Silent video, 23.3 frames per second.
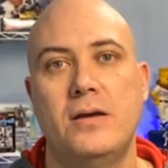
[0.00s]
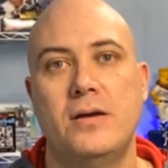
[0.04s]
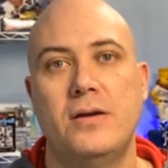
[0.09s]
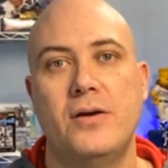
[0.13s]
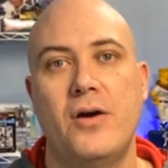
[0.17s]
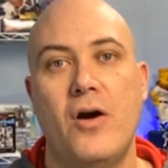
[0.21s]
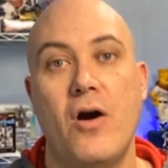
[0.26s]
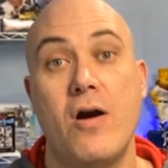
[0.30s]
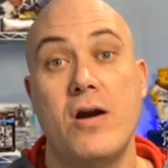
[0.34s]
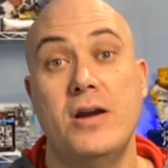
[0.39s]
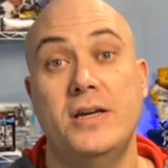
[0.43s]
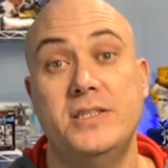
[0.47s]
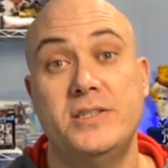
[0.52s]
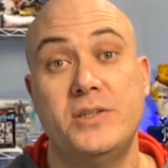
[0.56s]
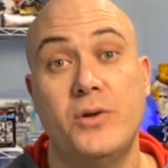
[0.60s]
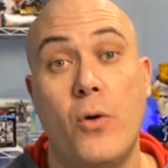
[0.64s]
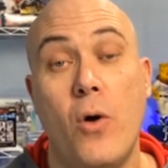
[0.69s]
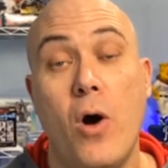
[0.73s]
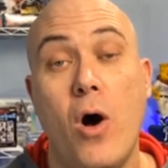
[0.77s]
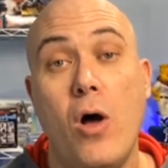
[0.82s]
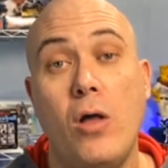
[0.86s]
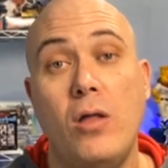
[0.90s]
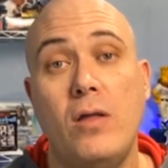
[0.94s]
All right,
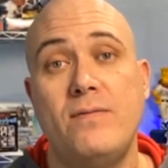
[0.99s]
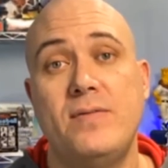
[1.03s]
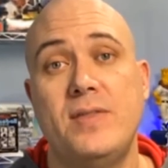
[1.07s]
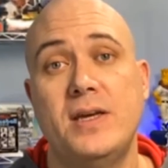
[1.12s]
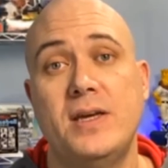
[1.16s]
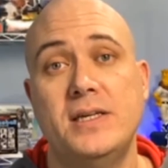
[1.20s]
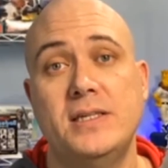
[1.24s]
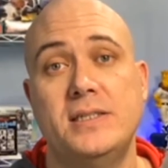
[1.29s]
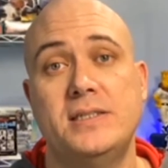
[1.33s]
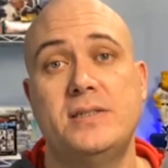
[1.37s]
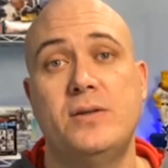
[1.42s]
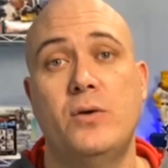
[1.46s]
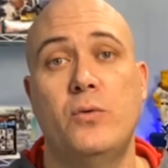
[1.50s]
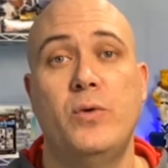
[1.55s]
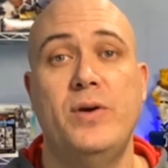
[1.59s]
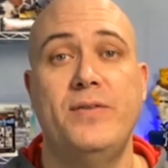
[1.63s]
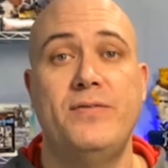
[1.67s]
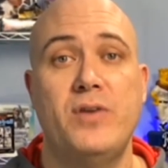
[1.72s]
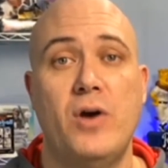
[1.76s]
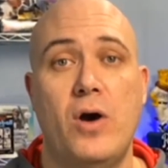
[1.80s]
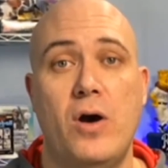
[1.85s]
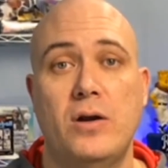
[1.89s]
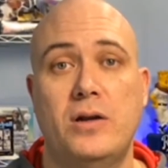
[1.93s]
so all of this that
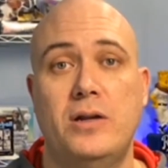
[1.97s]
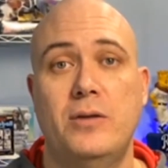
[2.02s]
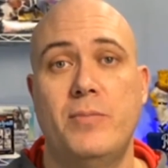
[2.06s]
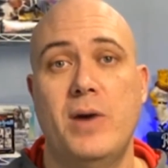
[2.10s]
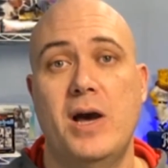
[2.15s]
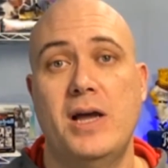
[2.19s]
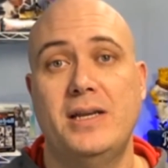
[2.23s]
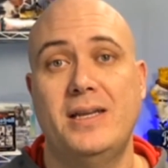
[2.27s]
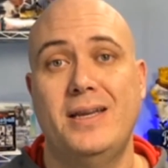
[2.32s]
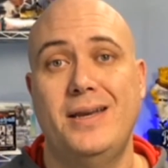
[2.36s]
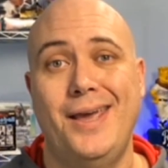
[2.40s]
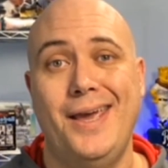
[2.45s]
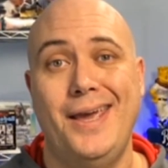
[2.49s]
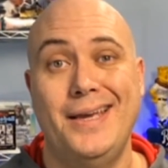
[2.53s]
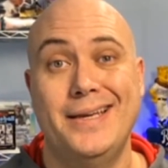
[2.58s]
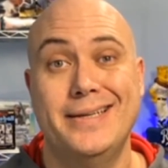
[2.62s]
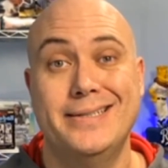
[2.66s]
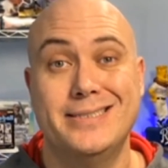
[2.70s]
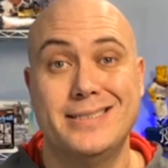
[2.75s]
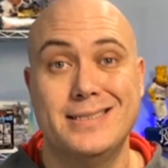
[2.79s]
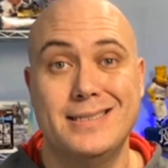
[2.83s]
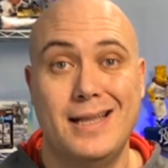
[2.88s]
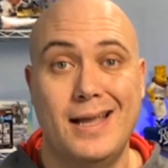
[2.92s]
we've talked about today
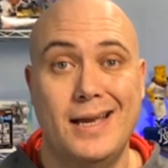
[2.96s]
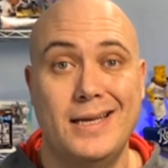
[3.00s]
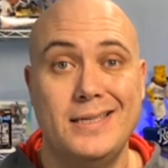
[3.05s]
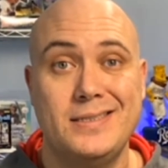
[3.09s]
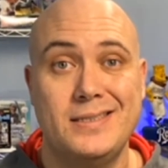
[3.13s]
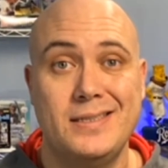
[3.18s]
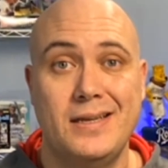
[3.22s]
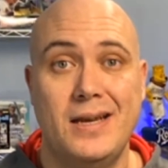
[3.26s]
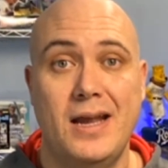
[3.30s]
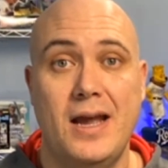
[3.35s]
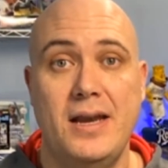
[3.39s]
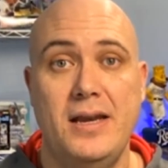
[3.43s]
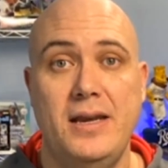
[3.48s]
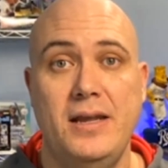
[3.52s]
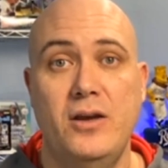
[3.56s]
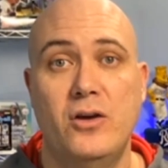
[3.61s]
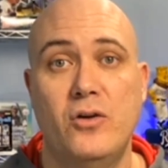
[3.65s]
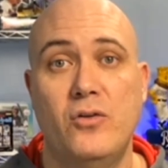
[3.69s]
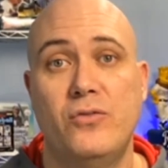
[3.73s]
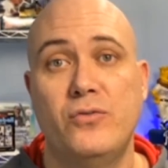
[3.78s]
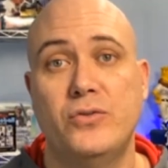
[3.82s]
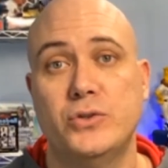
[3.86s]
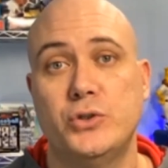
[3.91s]
is less than
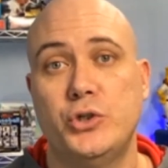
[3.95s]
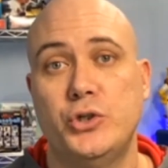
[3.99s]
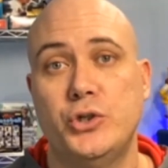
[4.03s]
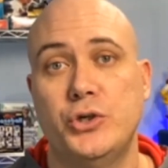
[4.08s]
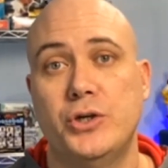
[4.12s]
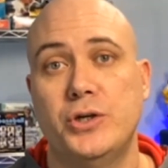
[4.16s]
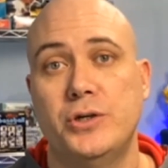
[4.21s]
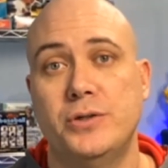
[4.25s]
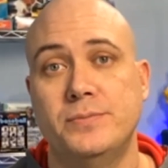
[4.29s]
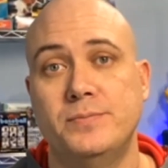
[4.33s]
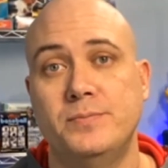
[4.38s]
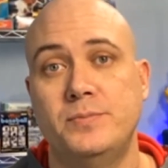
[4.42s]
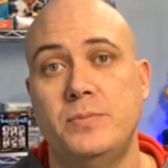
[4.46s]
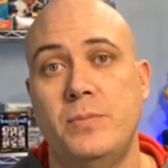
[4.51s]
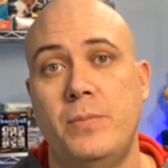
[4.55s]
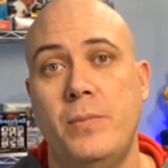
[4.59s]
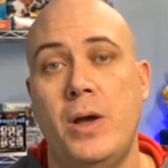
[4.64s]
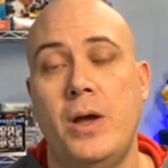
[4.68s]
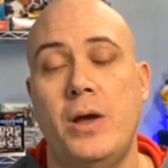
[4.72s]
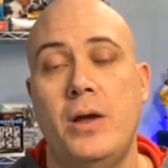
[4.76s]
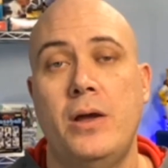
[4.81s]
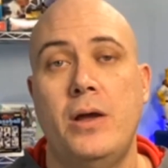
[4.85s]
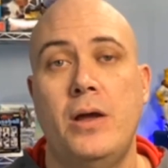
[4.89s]
ideal for sure.
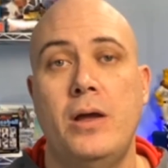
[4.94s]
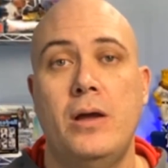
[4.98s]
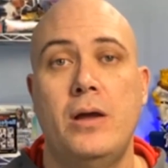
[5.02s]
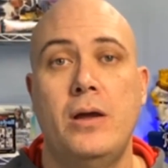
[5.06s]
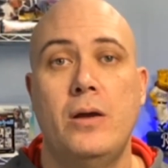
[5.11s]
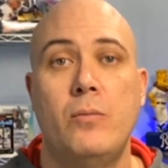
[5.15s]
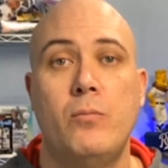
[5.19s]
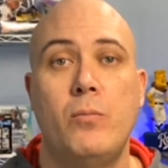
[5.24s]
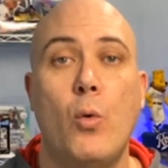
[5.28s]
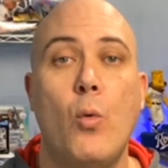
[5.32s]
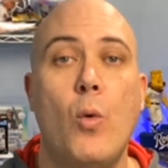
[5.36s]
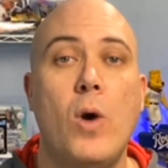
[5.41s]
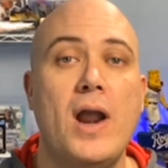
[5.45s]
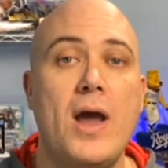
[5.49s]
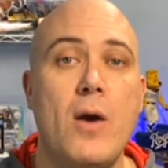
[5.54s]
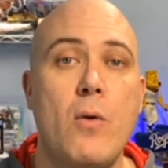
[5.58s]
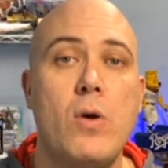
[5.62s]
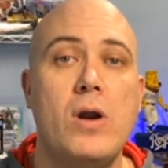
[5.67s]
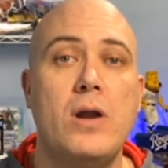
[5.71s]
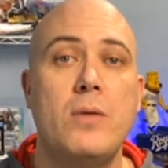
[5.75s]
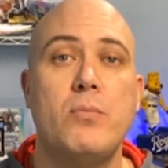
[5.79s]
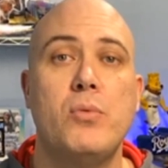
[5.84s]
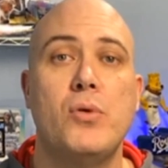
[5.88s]
But what I
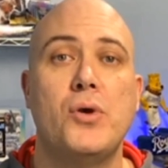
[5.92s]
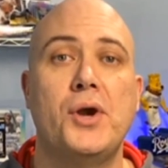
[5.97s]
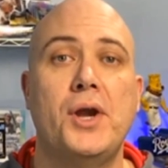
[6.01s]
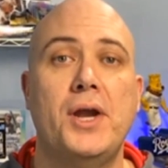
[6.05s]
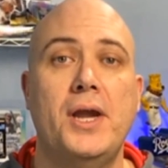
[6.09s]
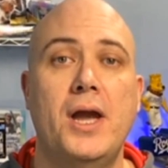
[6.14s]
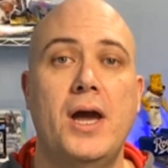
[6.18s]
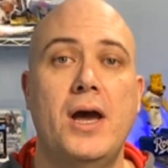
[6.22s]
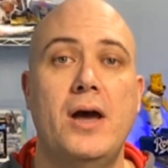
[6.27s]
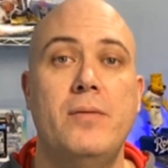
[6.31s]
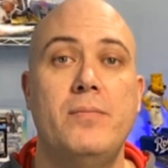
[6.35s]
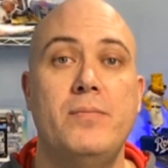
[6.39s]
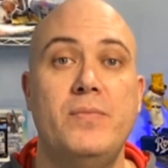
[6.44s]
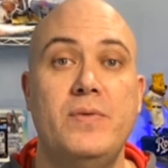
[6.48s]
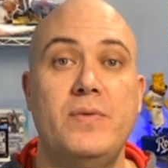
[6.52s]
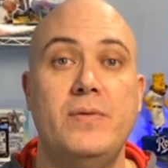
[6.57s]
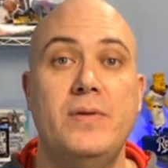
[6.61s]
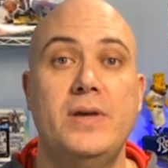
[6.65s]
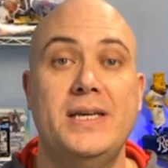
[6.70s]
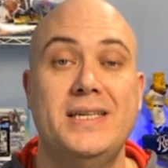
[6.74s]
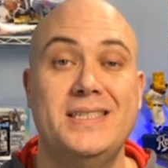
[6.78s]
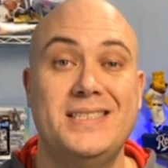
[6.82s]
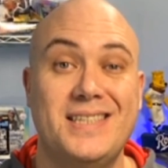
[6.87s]
want to bring up
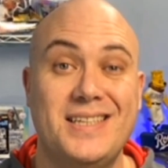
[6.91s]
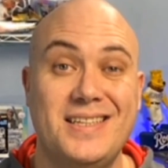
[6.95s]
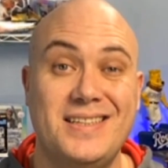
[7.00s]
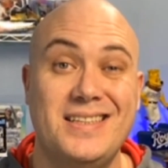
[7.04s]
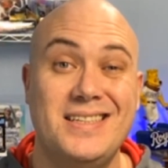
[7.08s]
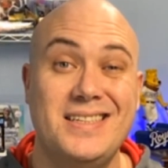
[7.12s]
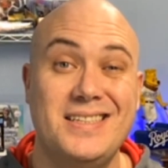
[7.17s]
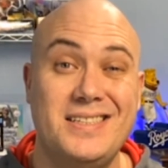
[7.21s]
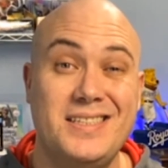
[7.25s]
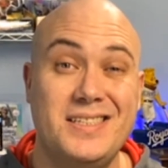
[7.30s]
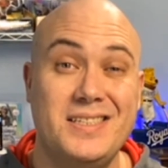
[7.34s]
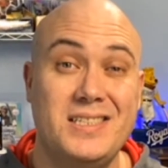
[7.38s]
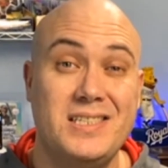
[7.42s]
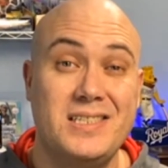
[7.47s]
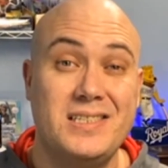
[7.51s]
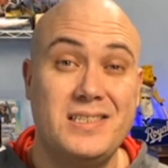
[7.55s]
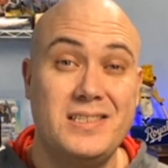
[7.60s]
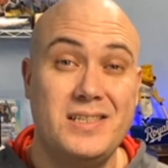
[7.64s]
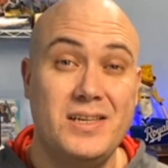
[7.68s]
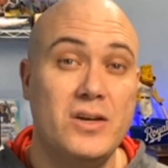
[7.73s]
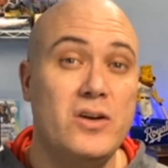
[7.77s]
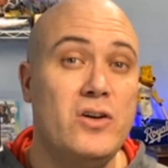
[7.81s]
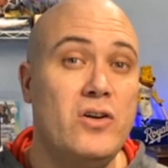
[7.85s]
is that this is
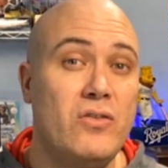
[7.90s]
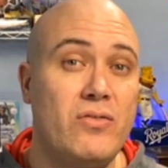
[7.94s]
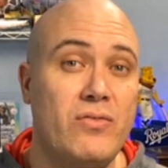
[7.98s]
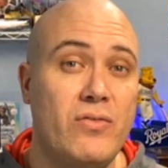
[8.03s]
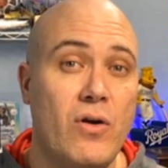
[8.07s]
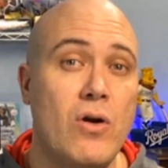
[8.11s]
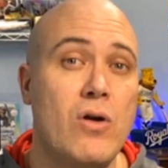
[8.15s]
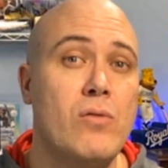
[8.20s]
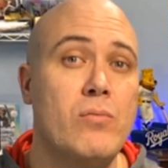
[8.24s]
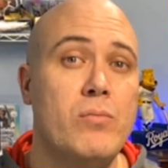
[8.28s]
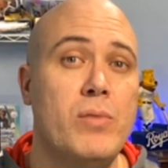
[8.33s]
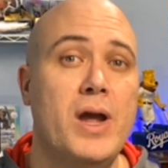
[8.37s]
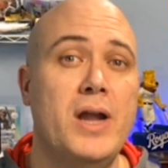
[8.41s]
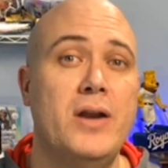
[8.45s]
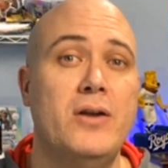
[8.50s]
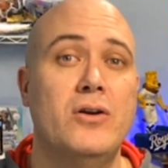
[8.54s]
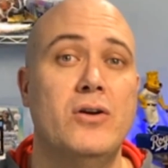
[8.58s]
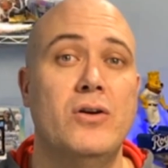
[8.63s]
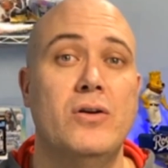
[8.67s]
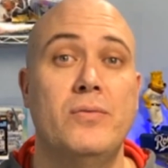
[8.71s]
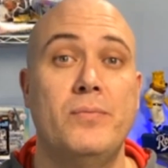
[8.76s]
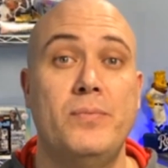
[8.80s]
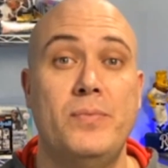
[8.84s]
still far
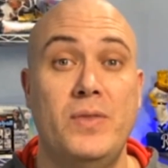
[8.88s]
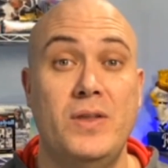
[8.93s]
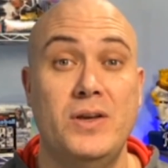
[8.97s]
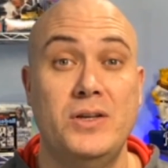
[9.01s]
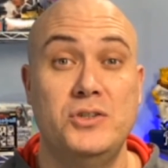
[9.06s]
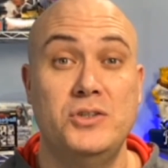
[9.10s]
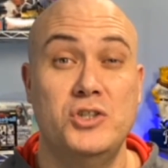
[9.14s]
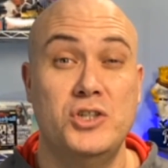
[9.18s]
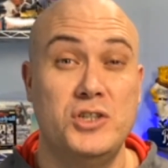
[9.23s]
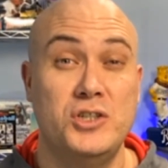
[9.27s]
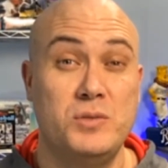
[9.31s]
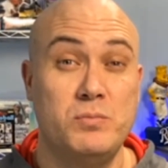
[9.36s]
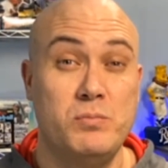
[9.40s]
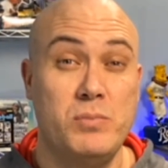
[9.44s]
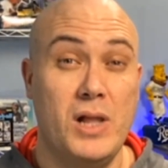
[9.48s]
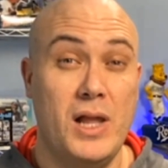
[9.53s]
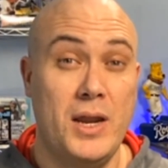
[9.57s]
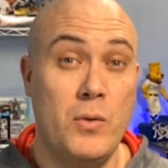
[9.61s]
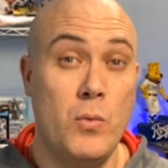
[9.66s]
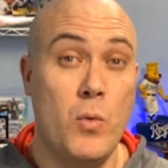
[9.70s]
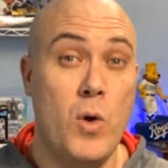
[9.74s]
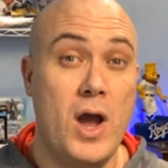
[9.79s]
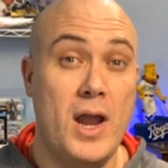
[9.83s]
better than just
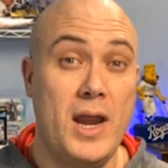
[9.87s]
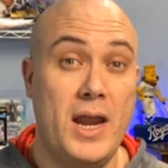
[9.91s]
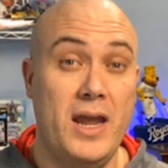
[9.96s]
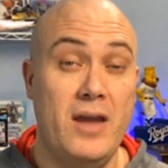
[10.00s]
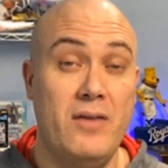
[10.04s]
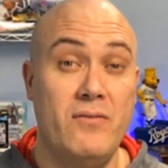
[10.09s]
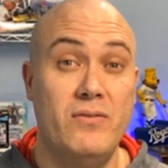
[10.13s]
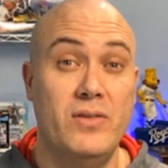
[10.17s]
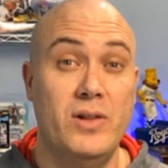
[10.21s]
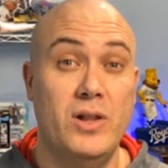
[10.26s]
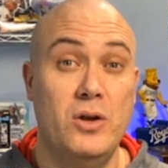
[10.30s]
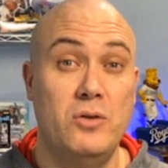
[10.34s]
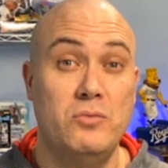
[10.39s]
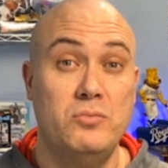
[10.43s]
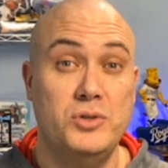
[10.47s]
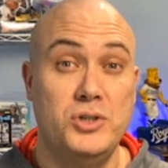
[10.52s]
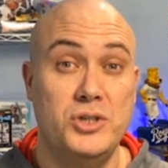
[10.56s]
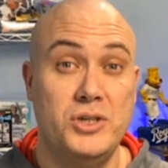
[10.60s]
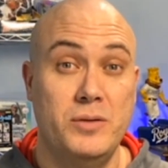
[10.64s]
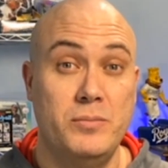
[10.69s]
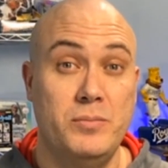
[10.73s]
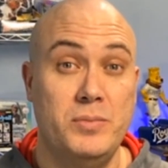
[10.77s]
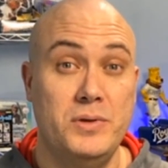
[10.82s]
plain white envelope
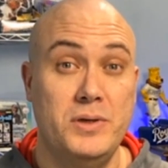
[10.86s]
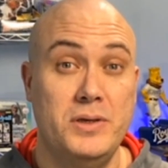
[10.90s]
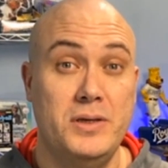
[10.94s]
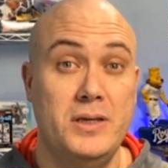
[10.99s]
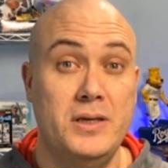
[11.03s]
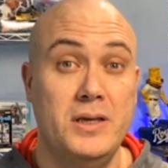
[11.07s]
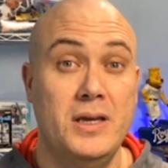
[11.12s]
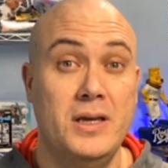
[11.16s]
shipping,